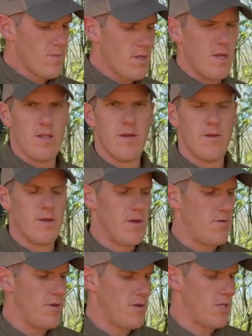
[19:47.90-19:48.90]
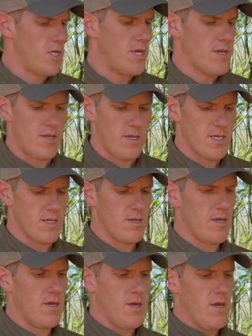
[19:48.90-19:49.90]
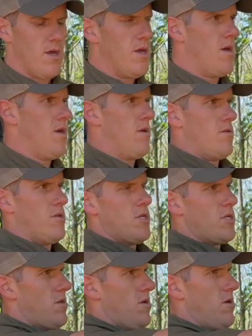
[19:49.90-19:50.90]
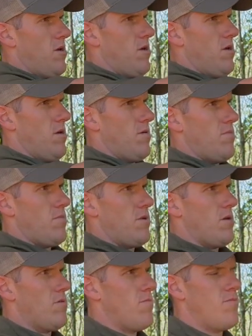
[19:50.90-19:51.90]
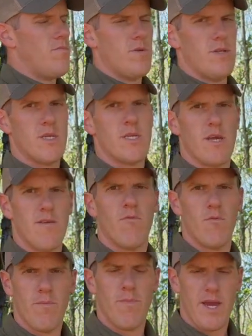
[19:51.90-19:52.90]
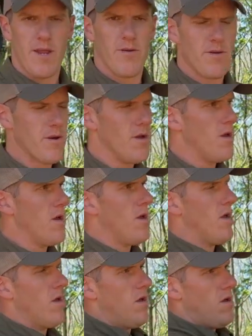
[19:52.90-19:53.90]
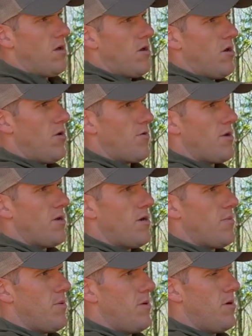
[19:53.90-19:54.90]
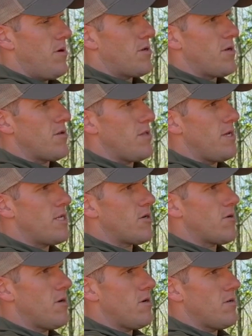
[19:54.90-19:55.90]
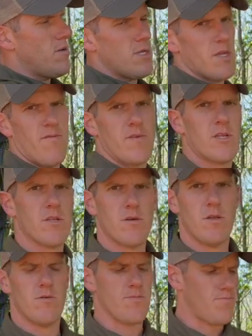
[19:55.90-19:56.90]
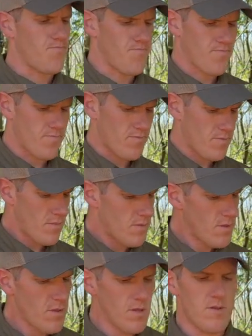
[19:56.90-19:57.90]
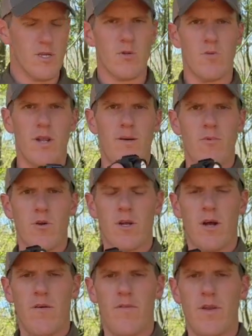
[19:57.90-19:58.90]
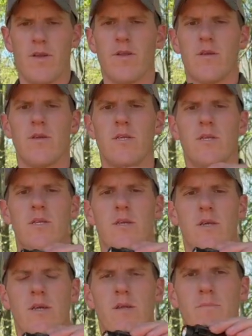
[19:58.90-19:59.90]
and there you go. You can check it easily, just in a safe manner. Hold it up, turn the laser on, see if it's still on. This one I'm more confident in because it's in a